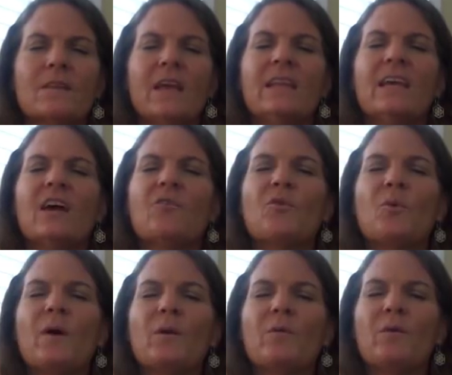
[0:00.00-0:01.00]
And the other
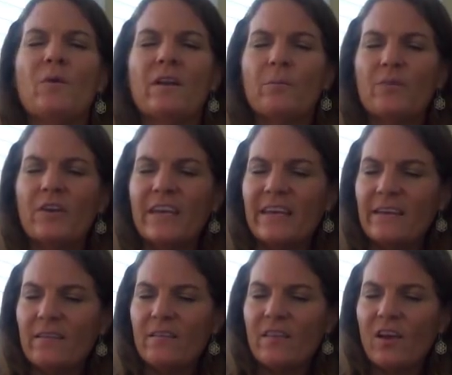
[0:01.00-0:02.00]
one we want to bring in
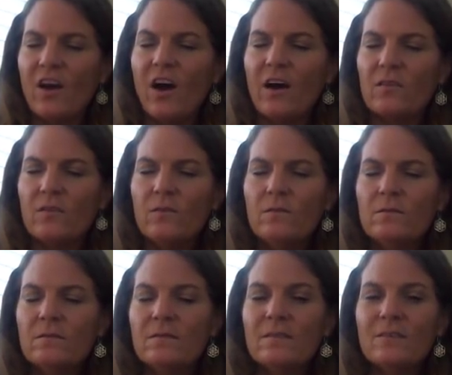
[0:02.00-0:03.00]
is the Causal,
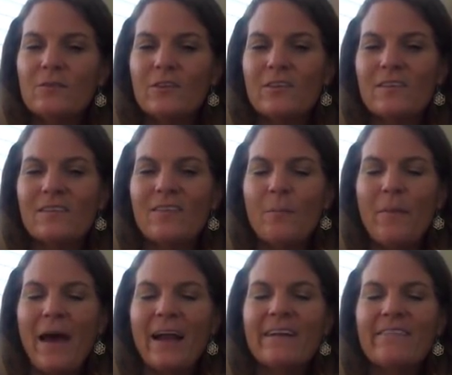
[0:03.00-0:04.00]
which is at the
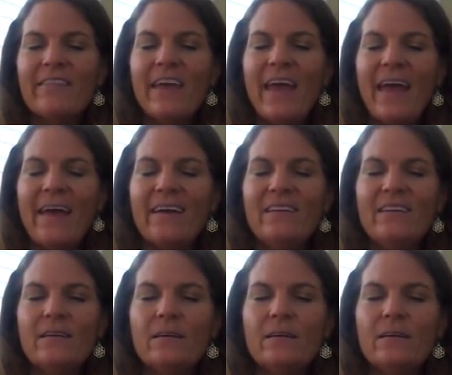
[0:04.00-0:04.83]
back of the head.